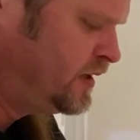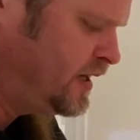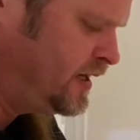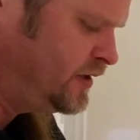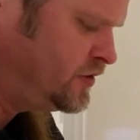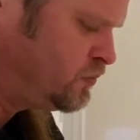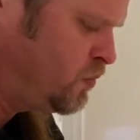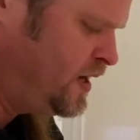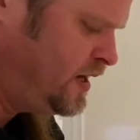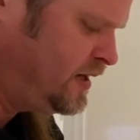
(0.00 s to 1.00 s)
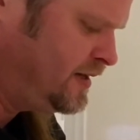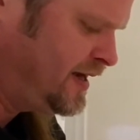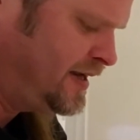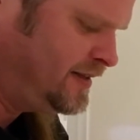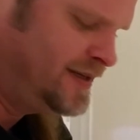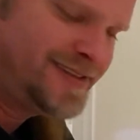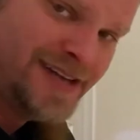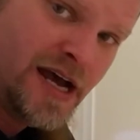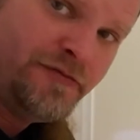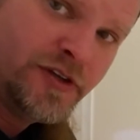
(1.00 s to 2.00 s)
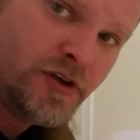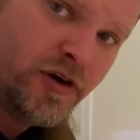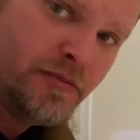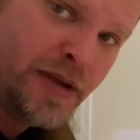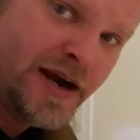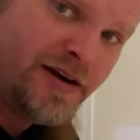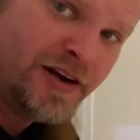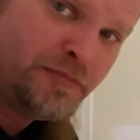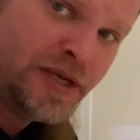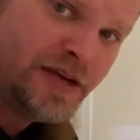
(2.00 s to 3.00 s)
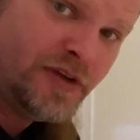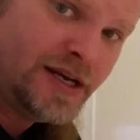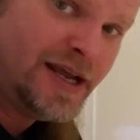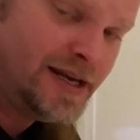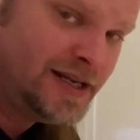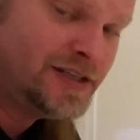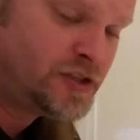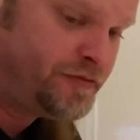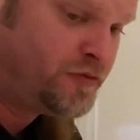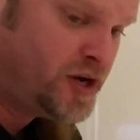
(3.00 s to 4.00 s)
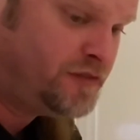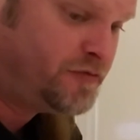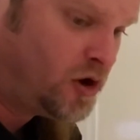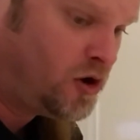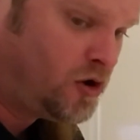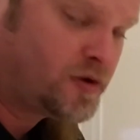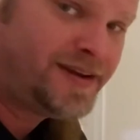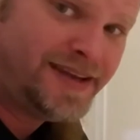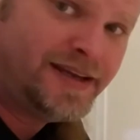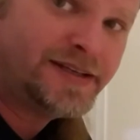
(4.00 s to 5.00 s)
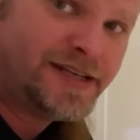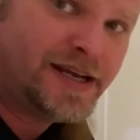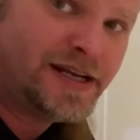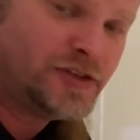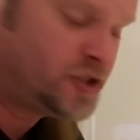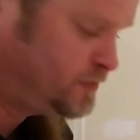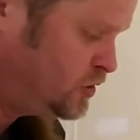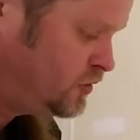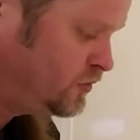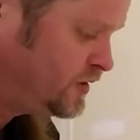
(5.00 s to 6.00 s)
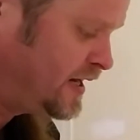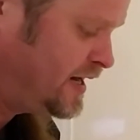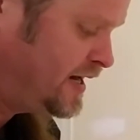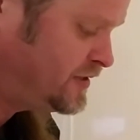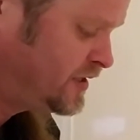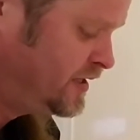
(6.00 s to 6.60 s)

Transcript: and it's wet, and this knife is on a bearing pivot, and it is free fall guillotine smooth, guys,